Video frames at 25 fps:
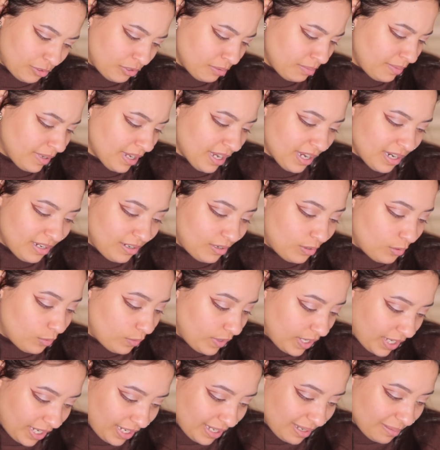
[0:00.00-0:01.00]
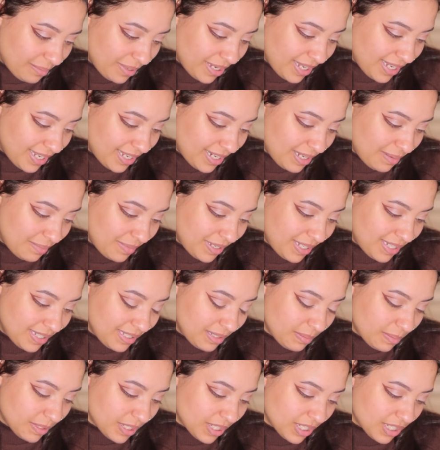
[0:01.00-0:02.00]
to be hydrating by any means?
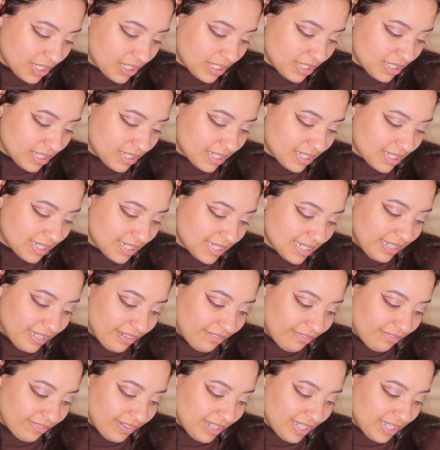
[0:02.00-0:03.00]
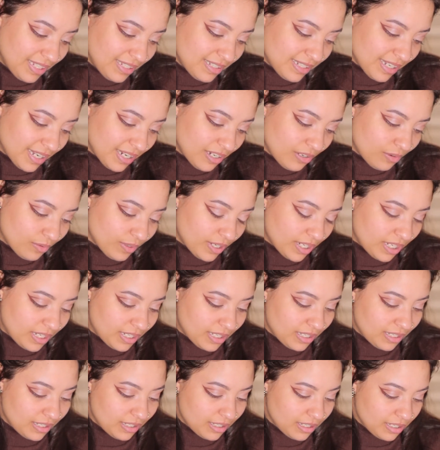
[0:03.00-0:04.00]
Because it feels
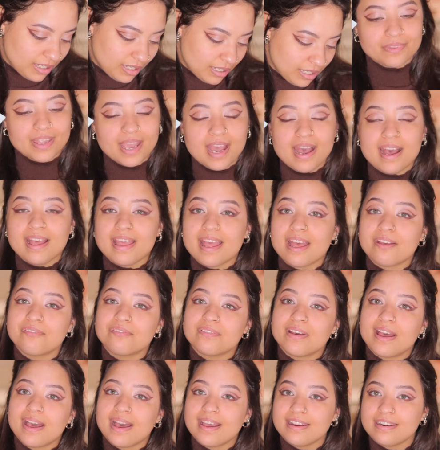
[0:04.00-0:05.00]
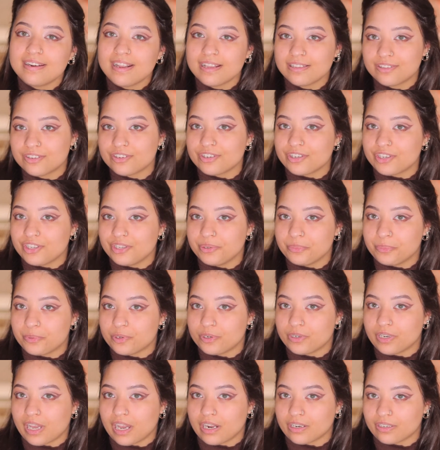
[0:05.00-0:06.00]
hydrating. I have another new
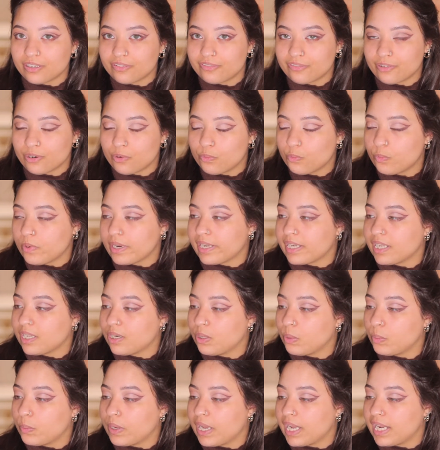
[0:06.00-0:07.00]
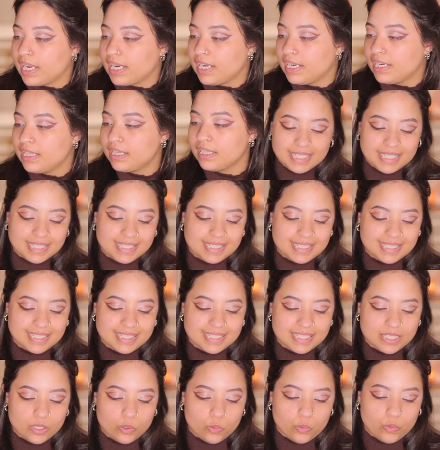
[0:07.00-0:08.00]
product from Wet n Wild. This
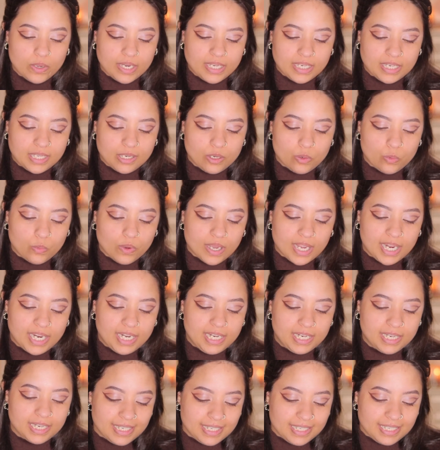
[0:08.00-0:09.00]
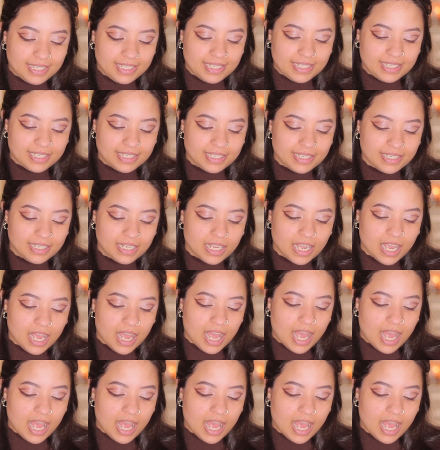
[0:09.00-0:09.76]
is the Wet n Wild Tinted